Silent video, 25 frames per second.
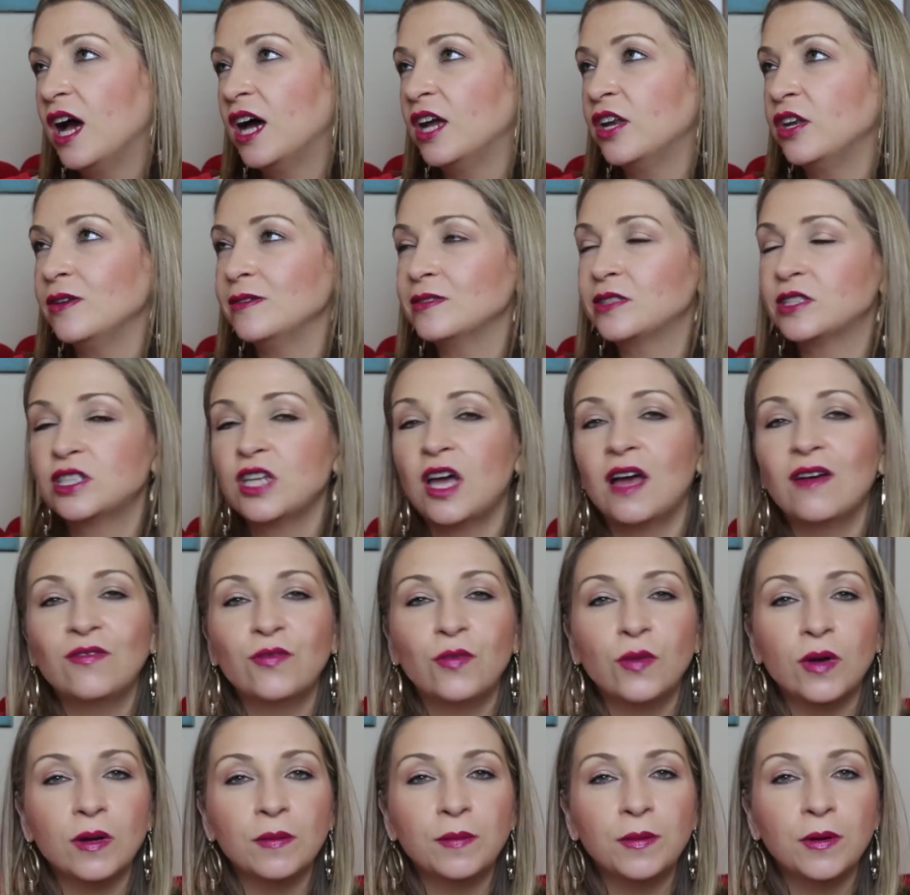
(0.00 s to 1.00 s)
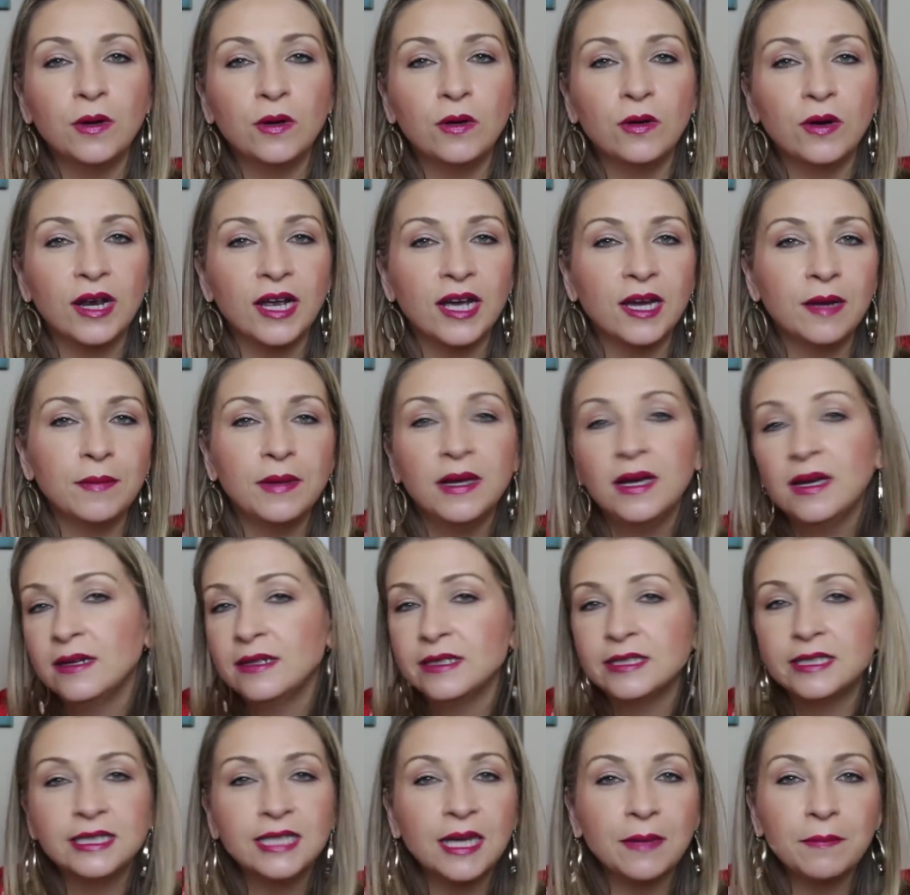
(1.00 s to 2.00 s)
a new software program,
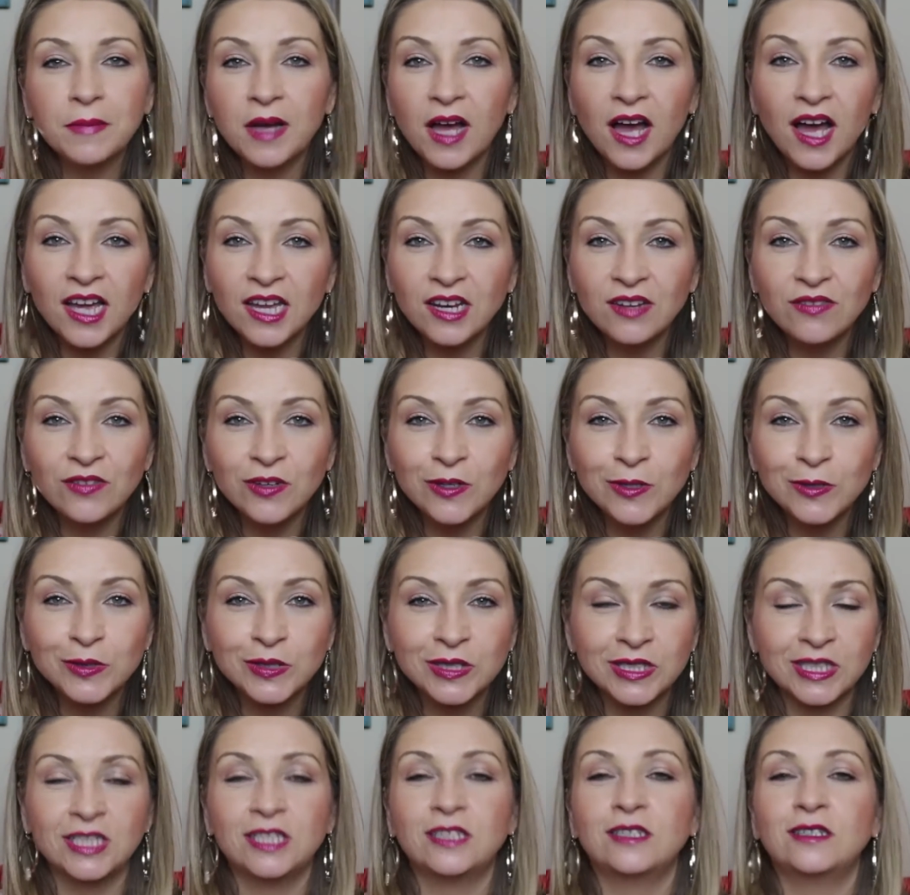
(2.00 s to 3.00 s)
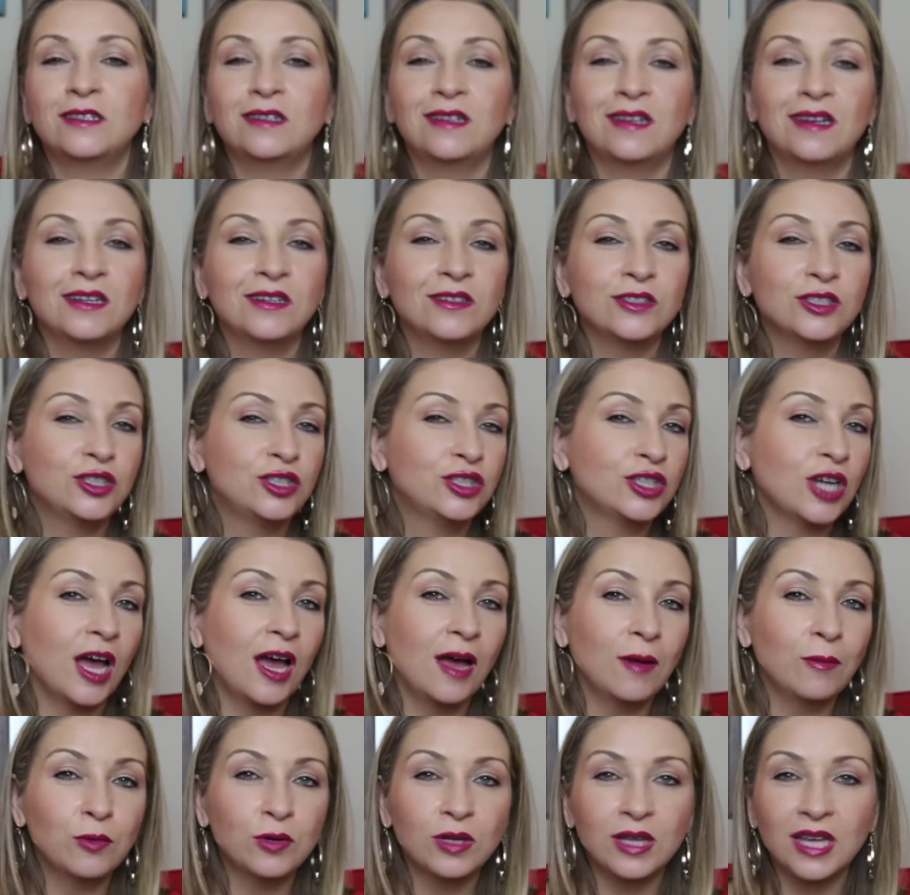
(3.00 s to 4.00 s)
some kind of new skill,
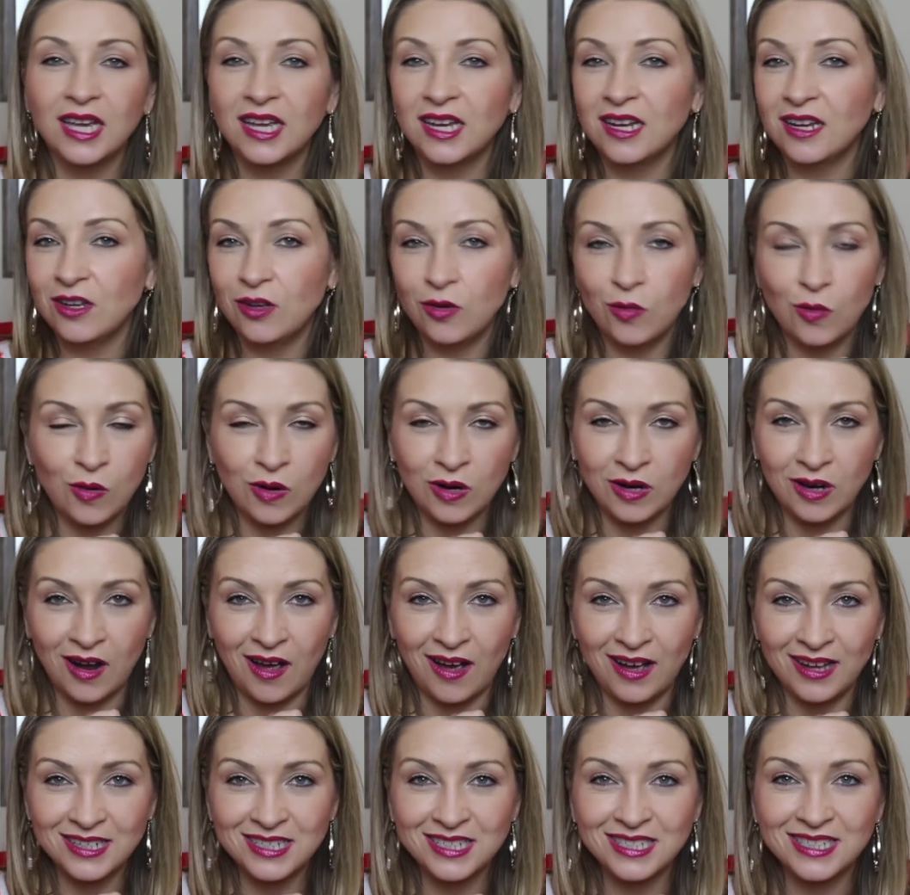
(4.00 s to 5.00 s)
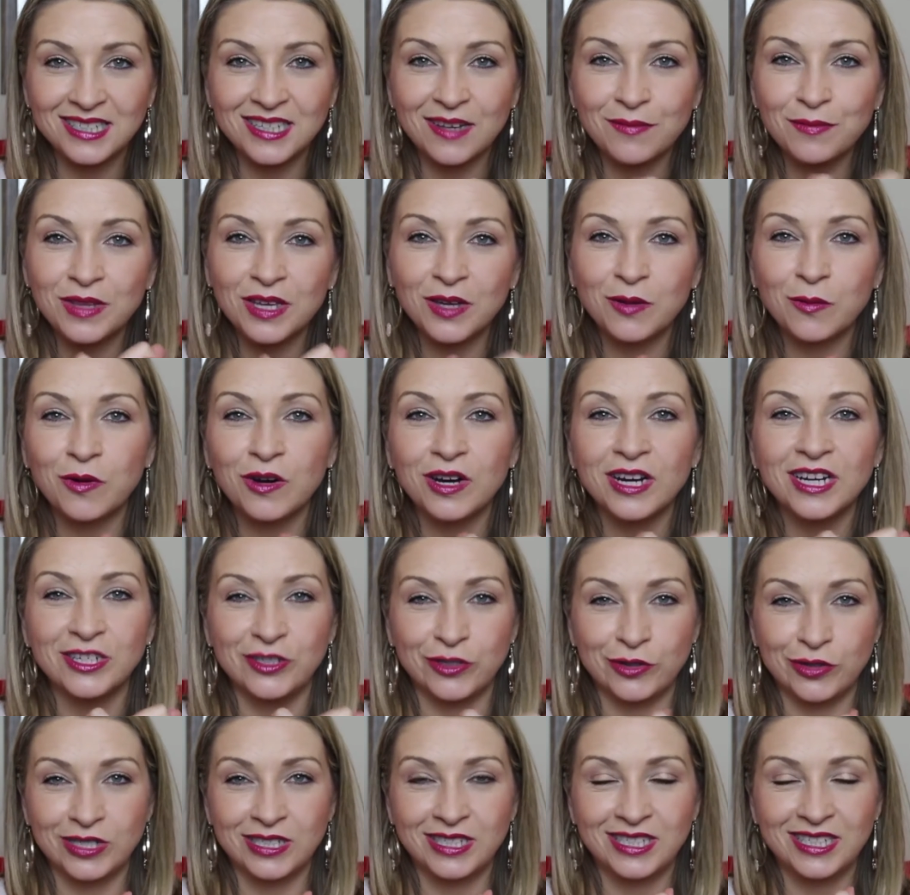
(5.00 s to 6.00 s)
job related or not, something we're
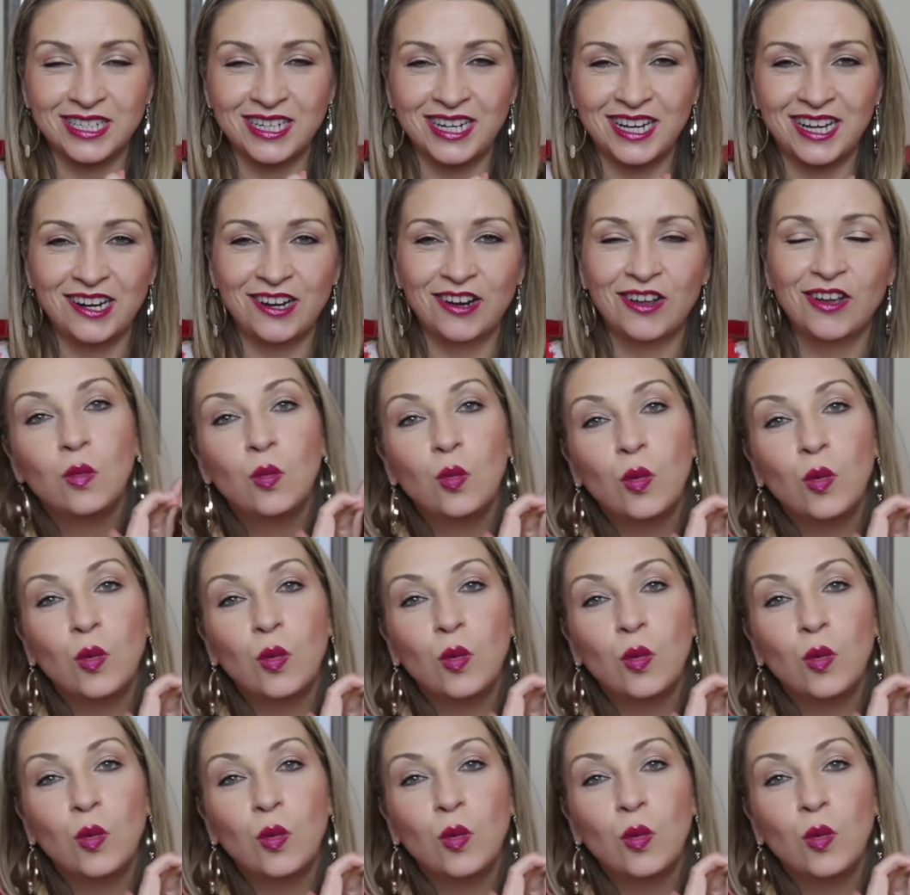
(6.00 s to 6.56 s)
interested in.